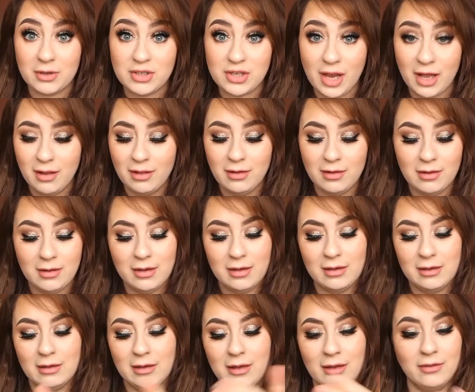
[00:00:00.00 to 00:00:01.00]
gel,
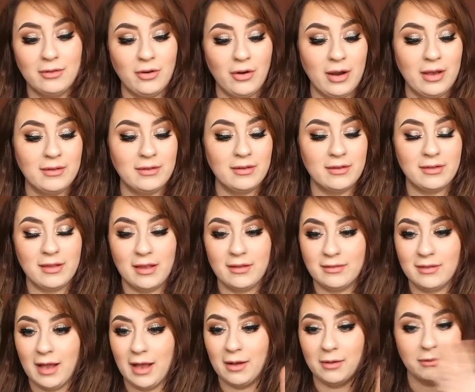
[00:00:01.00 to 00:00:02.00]
as crazy as that
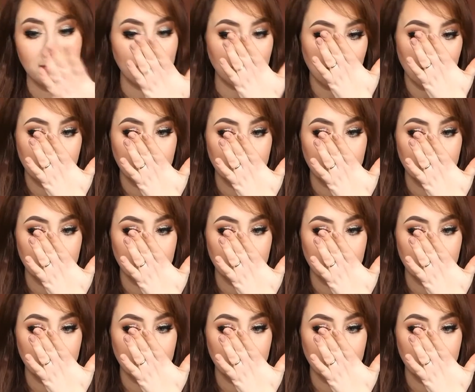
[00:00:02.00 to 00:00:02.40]
sounds.